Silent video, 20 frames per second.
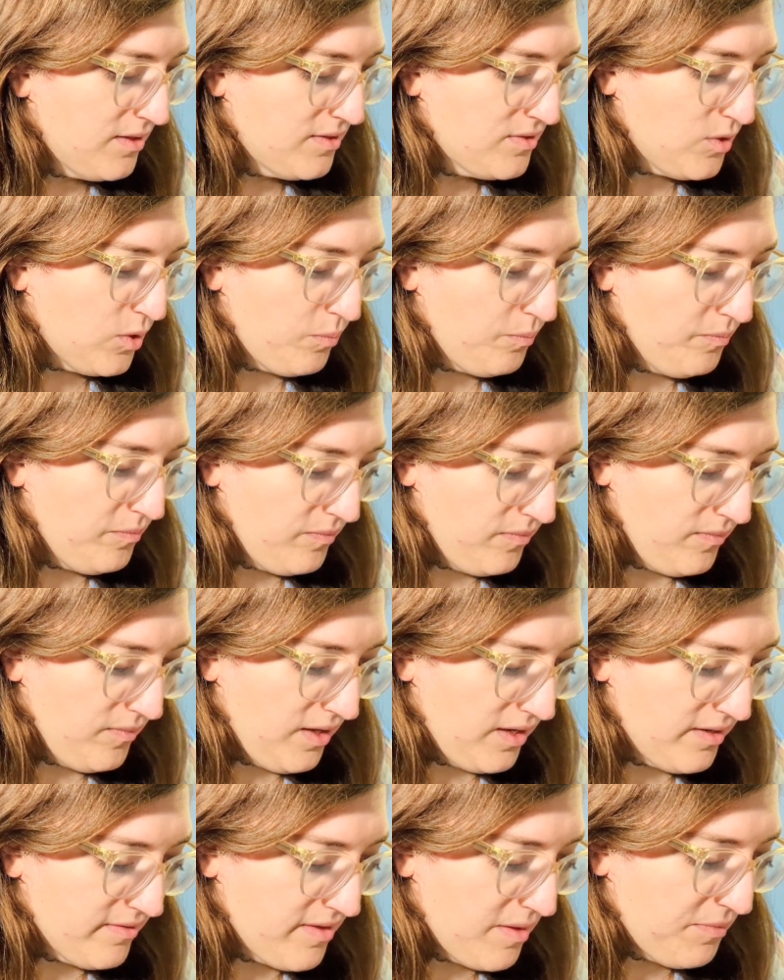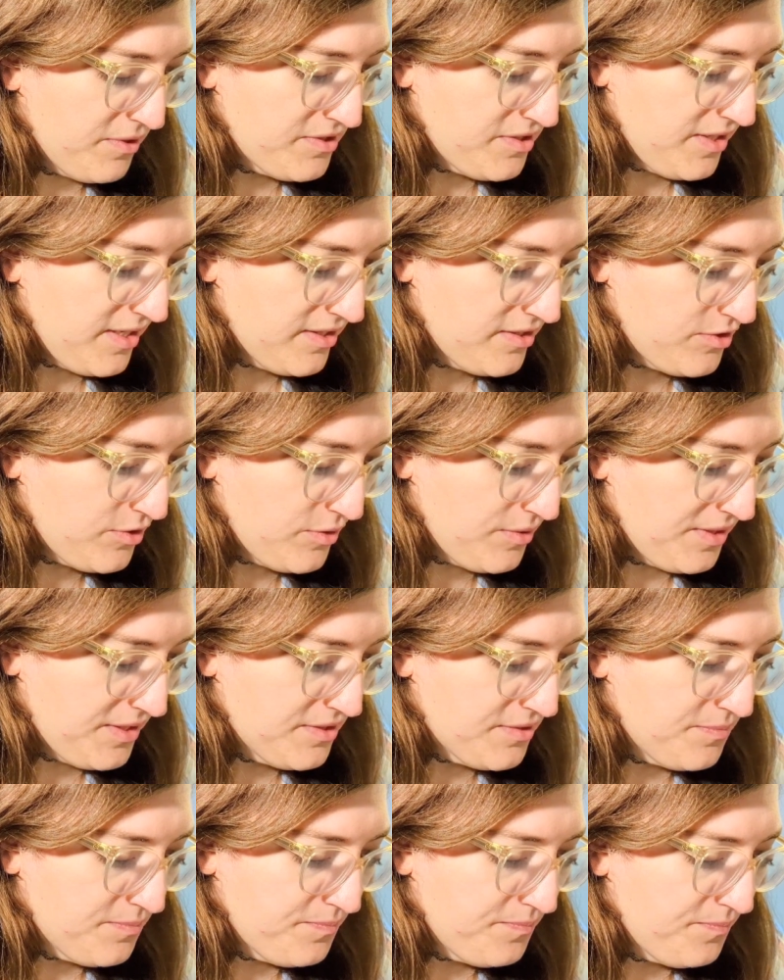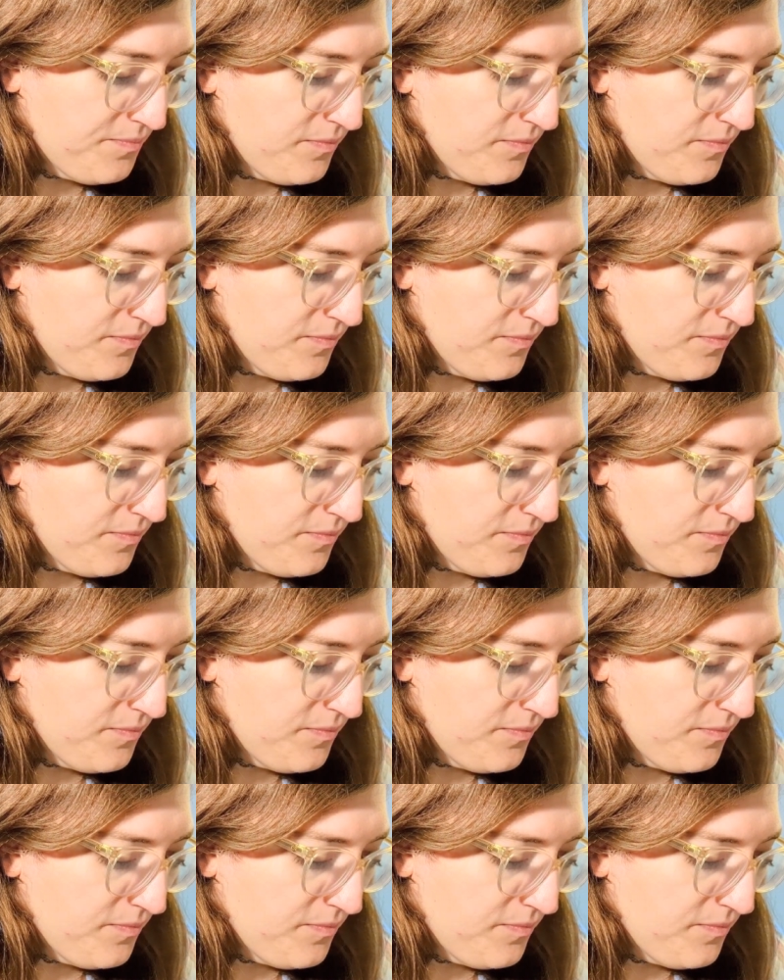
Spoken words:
So on 10 plus, you get 2 of these.